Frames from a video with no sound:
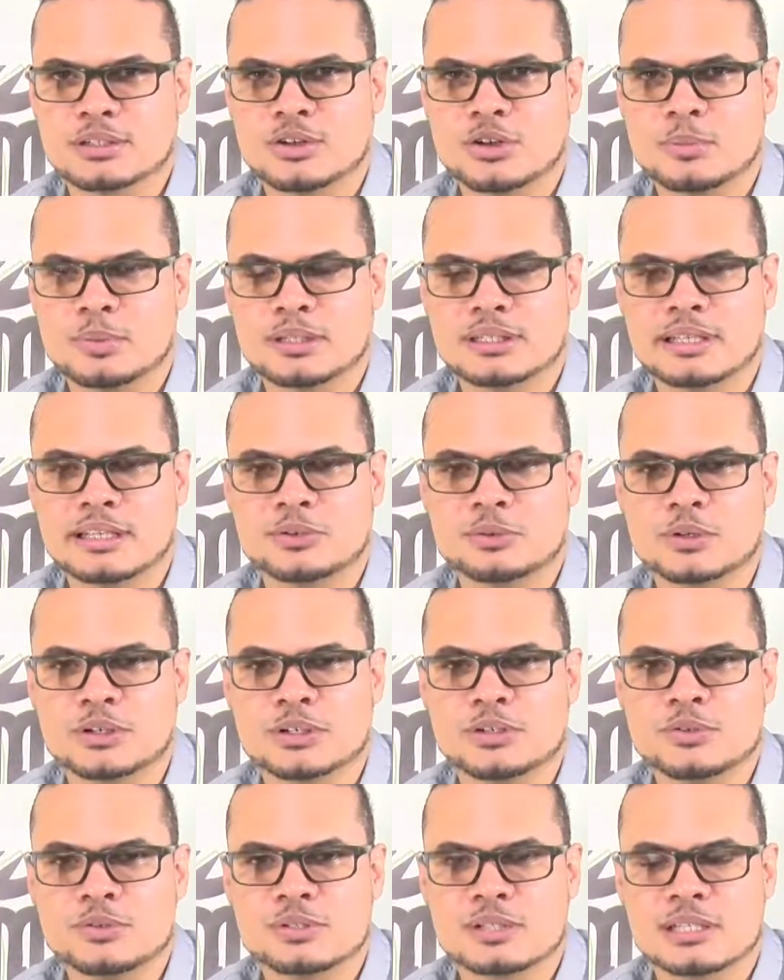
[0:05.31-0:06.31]
Global Network
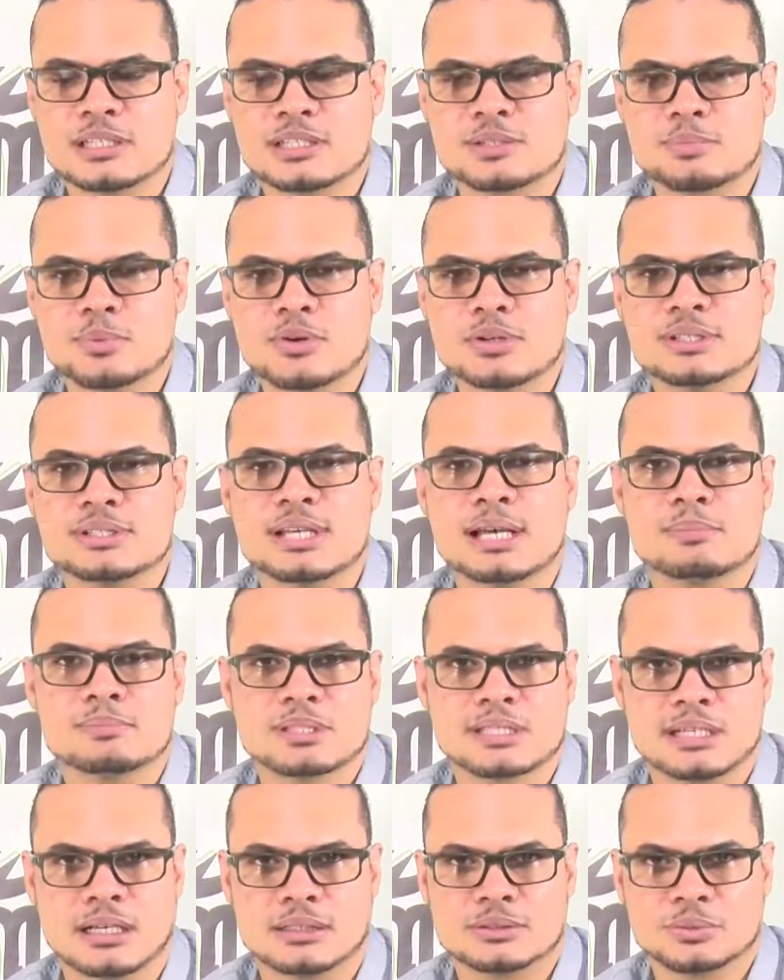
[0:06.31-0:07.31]
News and Sports. I'm
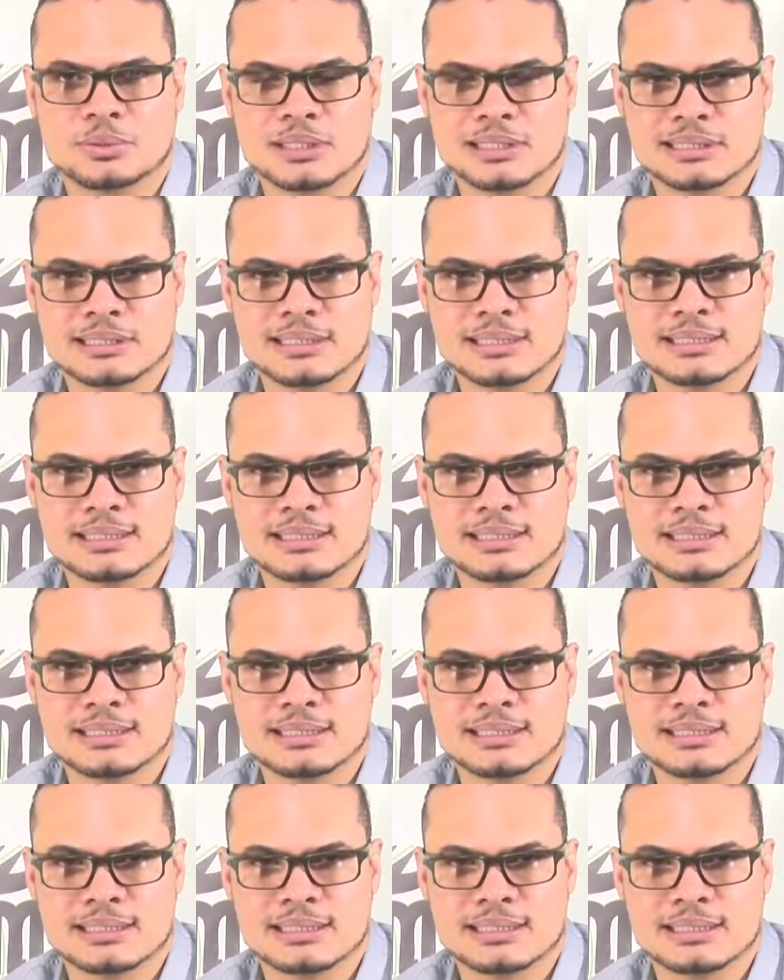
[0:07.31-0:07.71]
Scott Wilson.